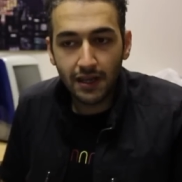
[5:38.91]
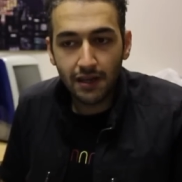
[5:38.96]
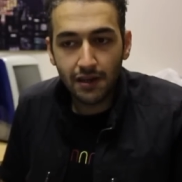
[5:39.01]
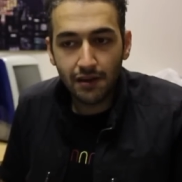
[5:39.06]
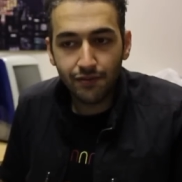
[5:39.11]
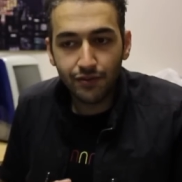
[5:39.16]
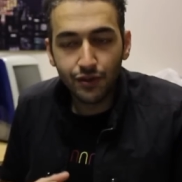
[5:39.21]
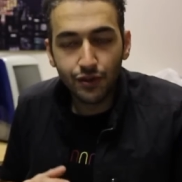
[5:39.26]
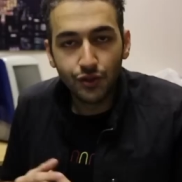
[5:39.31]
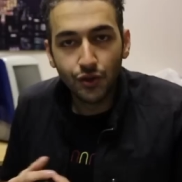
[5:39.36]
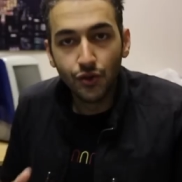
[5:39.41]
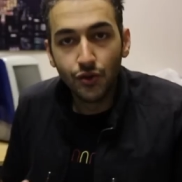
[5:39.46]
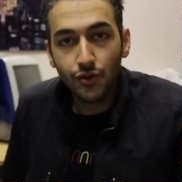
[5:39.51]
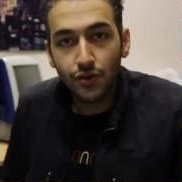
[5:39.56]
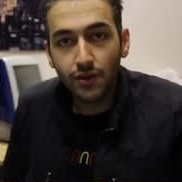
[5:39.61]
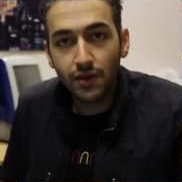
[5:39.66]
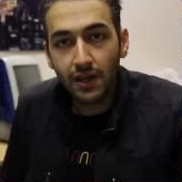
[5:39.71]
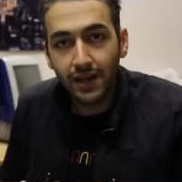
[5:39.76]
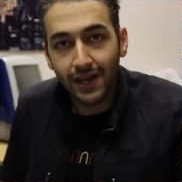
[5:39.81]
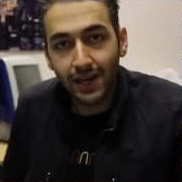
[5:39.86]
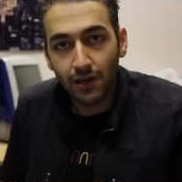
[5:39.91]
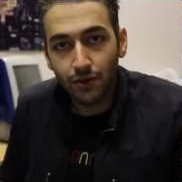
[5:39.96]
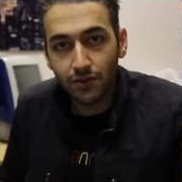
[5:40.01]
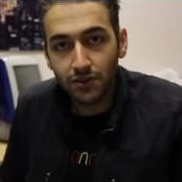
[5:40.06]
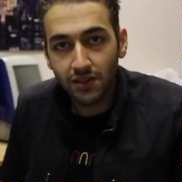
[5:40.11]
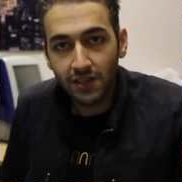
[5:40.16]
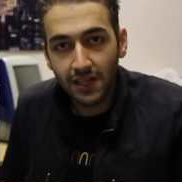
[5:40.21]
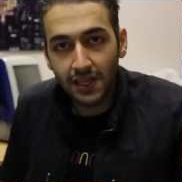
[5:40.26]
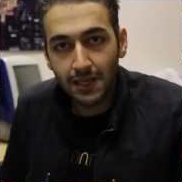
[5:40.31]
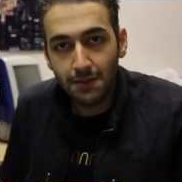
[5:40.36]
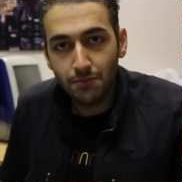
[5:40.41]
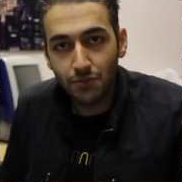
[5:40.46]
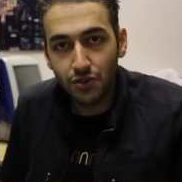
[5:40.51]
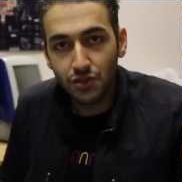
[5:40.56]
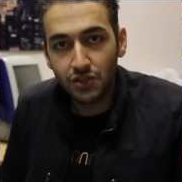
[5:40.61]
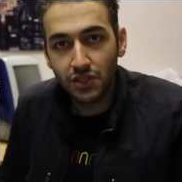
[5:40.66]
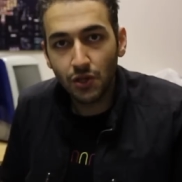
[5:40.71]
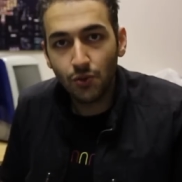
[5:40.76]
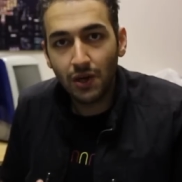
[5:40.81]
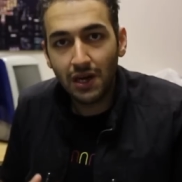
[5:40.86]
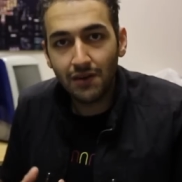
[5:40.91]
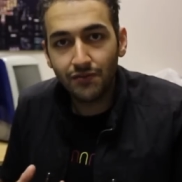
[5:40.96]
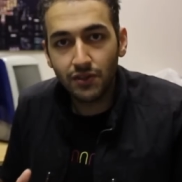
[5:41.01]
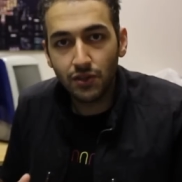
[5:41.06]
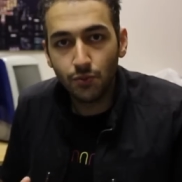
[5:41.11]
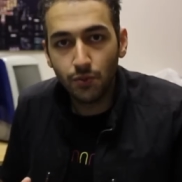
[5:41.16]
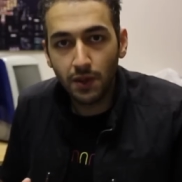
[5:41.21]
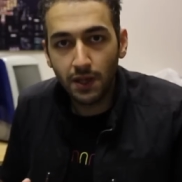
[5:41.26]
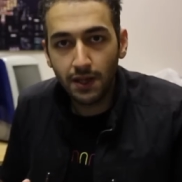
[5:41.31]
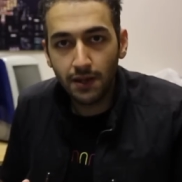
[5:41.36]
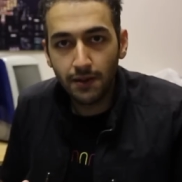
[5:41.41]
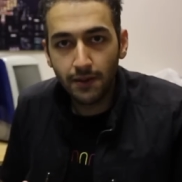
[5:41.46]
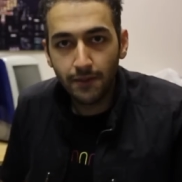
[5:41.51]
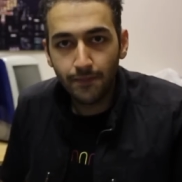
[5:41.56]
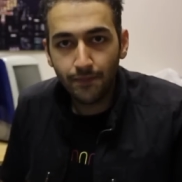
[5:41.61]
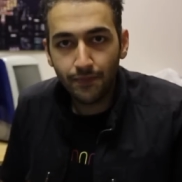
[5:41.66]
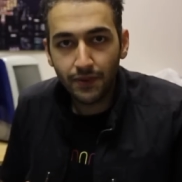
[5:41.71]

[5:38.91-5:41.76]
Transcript: if you do get it on time you still have to wait.